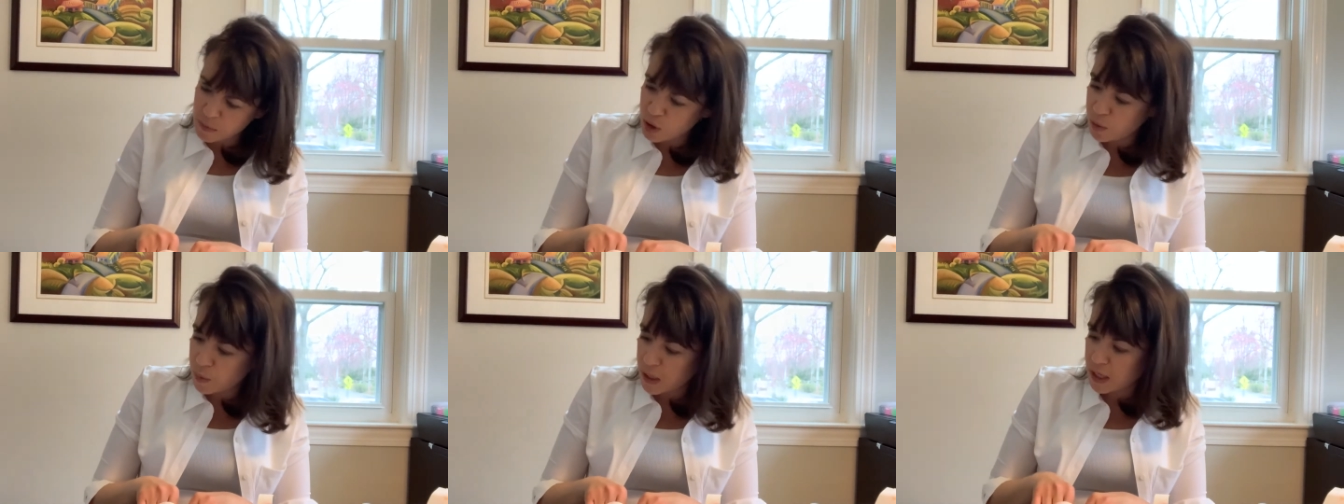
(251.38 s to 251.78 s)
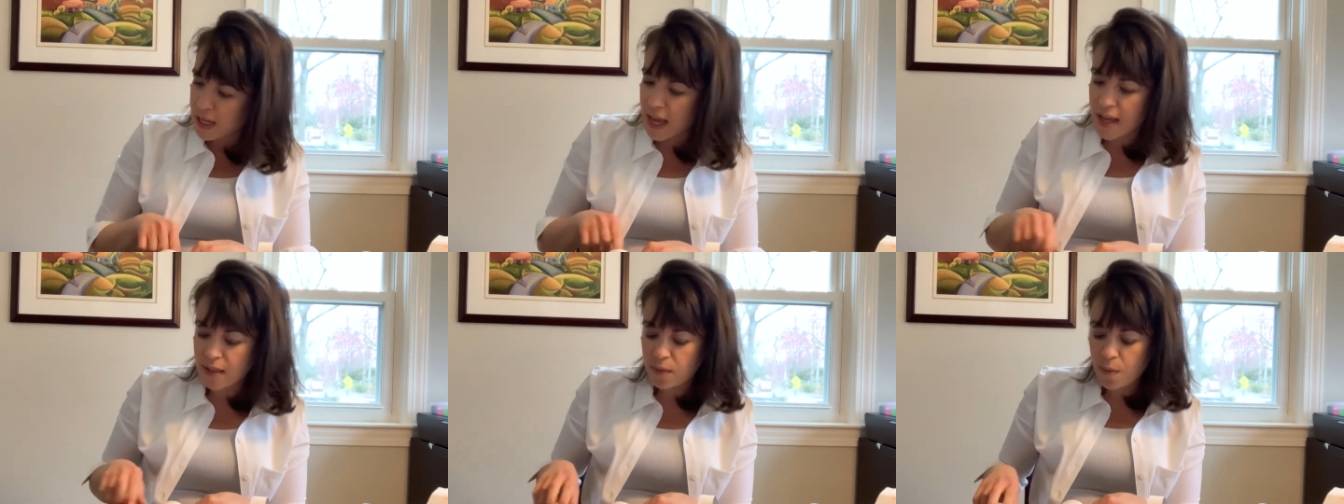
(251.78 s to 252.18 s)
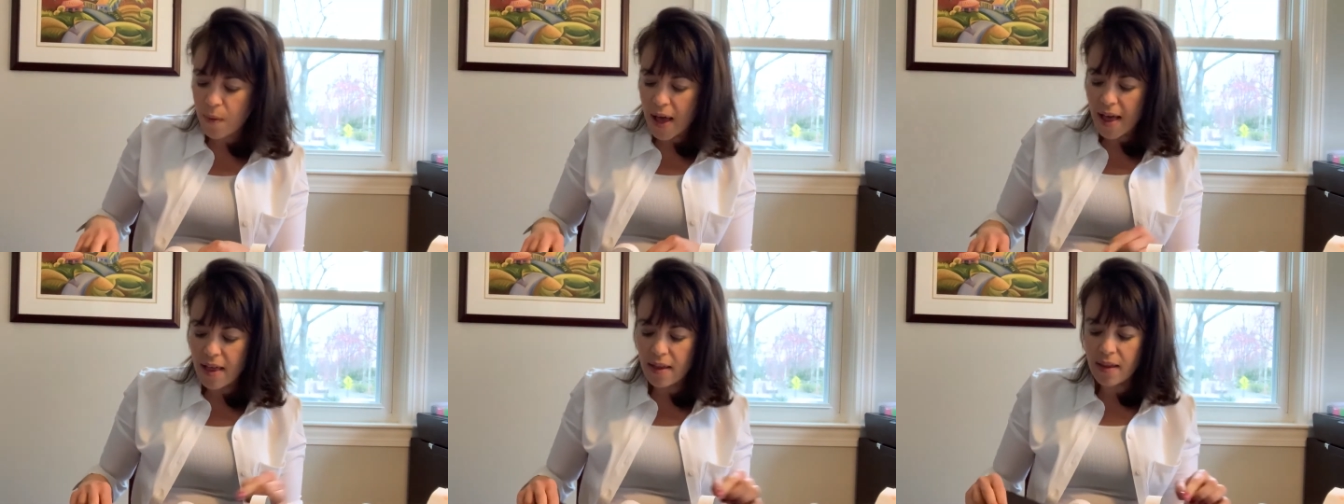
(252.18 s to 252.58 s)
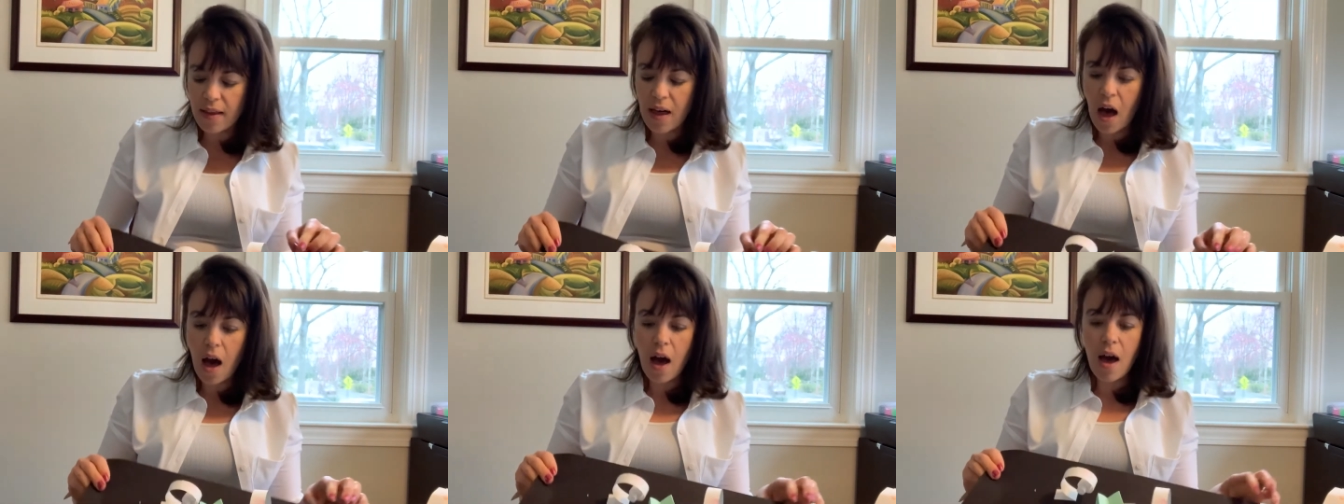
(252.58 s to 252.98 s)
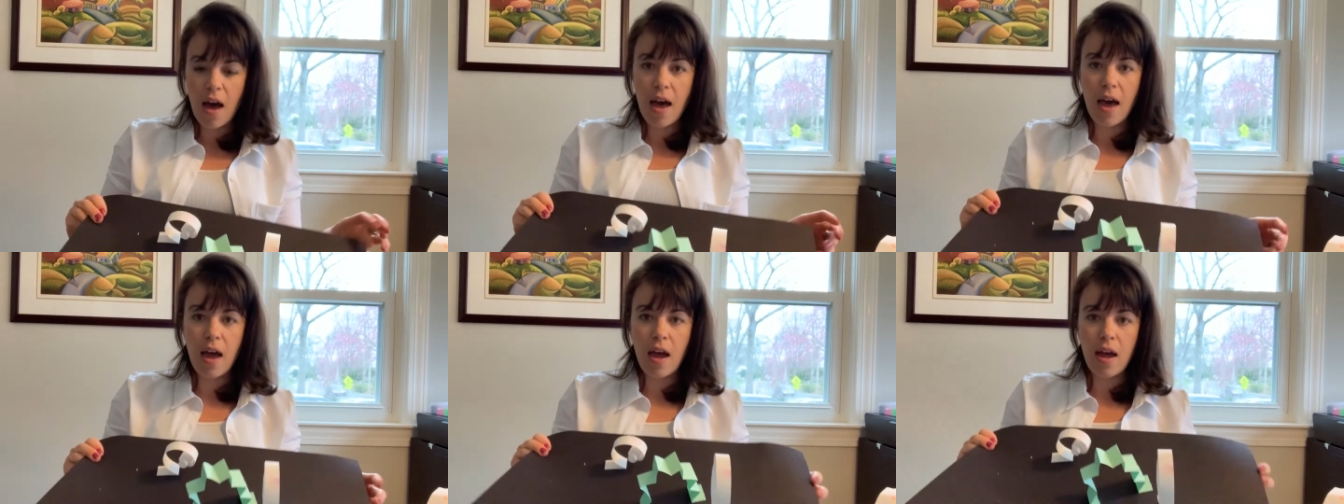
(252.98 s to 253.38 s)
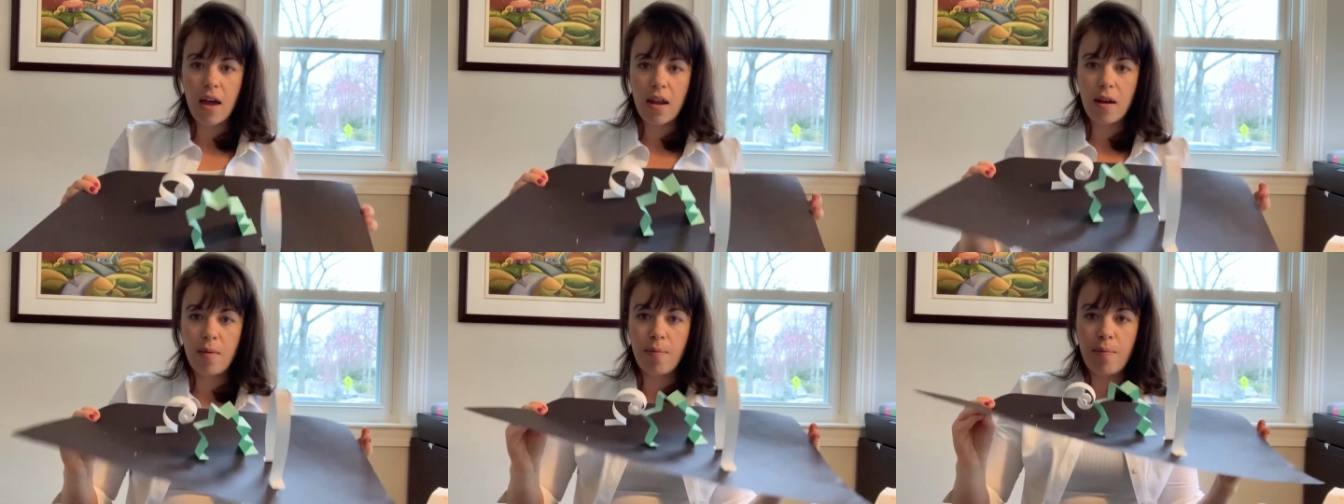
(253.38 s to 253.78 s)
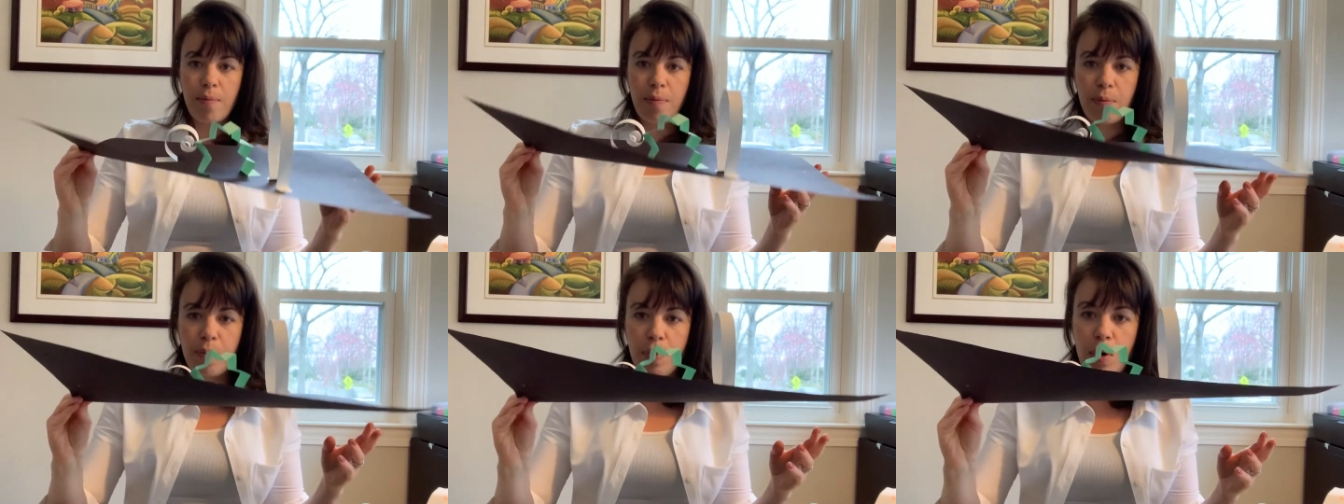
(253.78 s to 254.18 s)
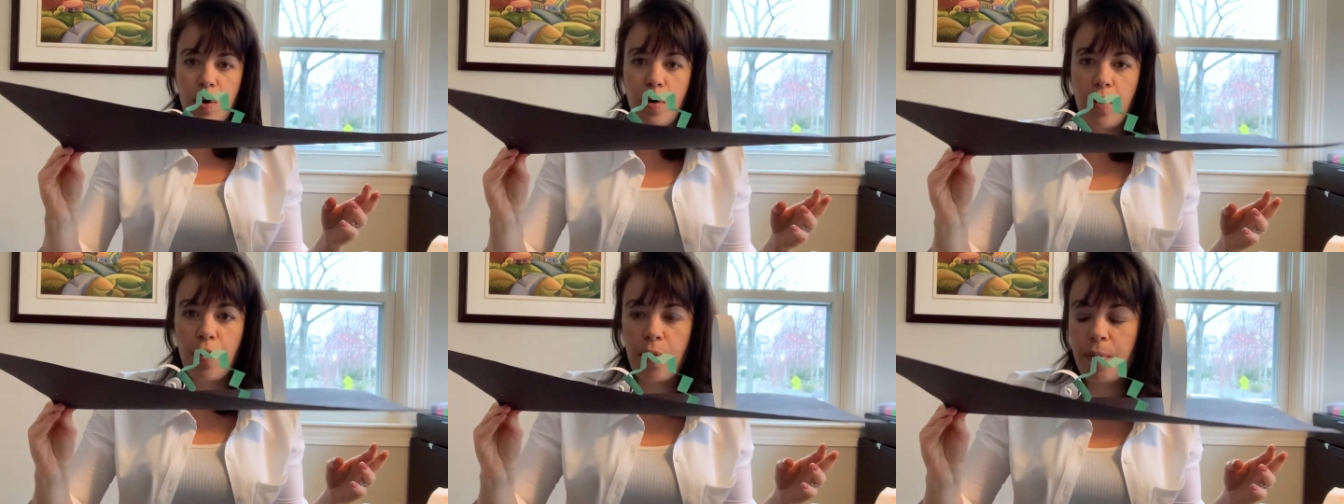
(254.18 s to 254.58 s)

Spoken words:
to work as well. And boom.